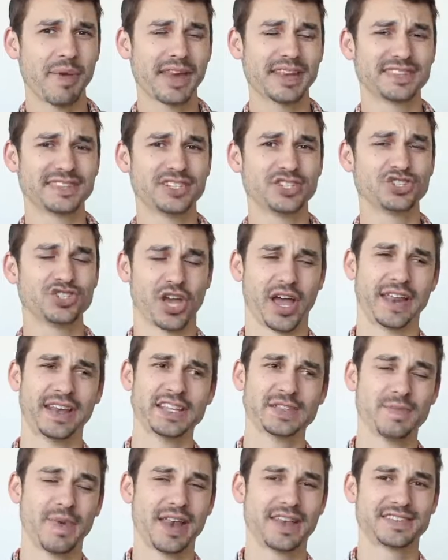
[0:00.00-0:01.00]
medicine,
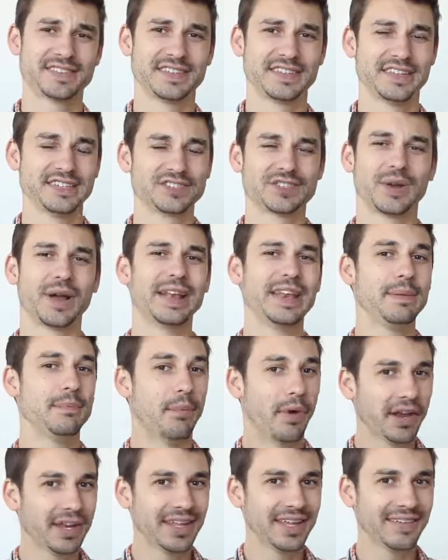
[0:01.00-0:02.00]
Chinese medicine, is there any
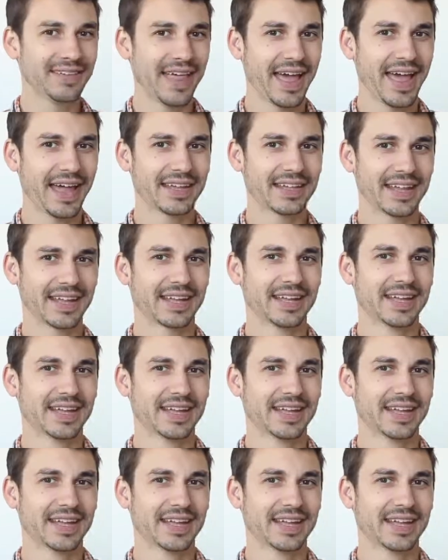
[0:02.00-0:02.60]
money in that?